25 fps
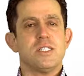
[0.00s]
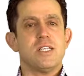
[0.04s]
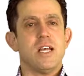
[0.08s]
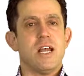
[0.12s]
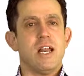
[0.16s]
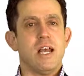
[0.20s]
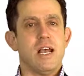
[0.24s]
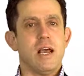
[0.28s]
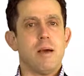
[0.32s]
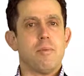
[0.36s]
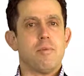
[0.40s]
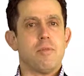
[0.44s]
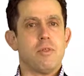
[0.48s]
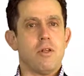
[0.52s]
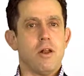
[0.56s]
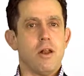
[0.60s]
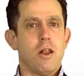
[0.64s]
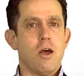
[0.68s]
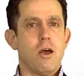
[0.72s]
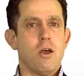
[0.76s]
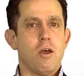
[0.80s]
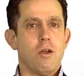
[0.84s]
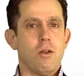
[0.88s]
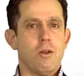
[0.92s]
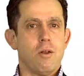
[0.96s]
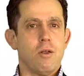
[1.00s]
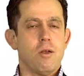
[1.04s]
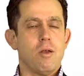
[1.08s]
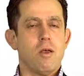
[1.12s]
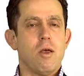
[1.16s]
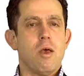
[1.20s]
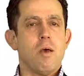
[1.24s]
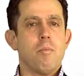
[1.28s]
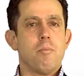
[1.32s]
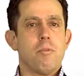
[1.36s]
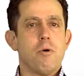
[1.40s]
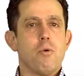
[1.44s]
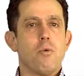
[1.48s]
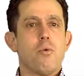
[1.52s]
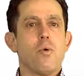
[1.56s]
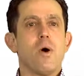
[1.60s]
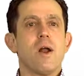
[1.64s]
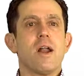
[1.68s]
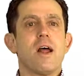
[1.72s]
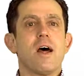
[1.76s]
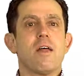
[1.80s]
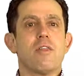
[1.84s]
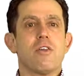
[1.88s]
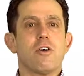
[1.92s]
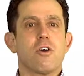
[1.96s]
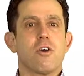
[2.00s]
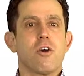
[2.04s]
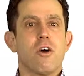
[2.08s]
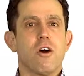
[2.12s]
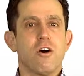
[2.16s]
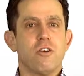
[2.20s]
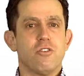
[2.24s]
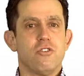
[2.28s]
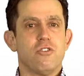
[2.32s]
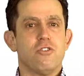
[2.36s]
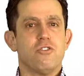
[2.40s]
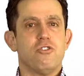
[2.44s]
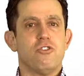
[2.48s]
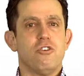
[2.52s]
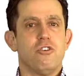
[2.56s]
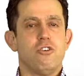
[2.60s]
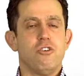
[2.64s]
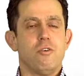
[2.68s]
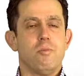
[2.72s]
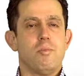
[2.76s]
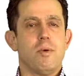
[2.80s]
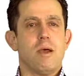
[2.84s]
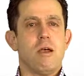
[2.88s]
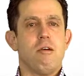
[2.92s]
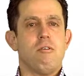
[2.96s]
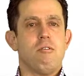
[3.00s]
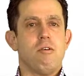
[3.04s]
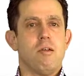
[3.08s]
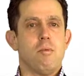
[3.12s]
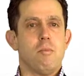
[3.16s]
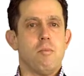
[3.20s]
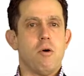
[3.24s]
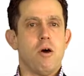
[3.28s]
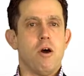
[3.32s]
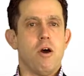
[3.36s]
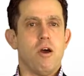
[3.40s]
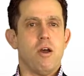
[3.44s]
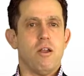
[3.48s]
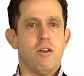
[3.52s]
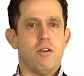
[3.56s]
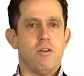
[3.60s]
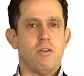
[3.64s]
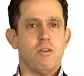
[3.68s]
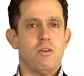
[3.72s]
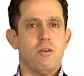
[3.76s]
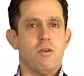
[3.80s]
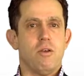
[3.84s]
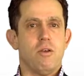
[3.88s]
setting up the loan. But what other costs should you bear in mind?